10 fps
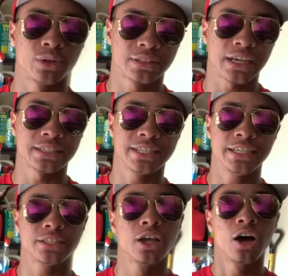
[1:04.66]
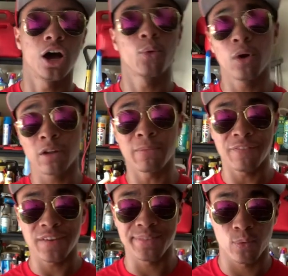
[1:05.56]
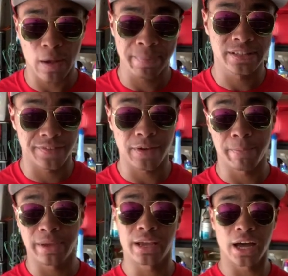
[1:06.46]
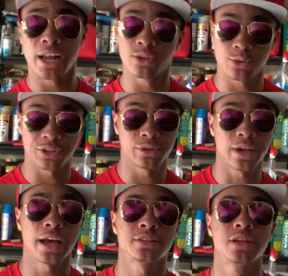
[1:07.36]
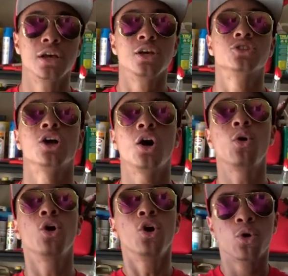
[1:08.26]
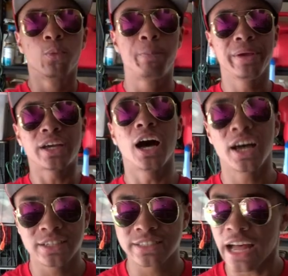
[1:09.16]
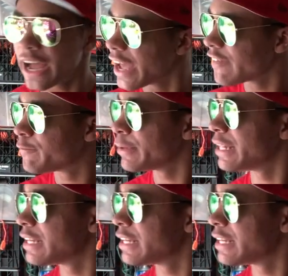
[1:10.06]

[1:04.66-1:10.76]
doing Sai's. These are one of my favorite weapons, if I'm being honest with you guys. So because I have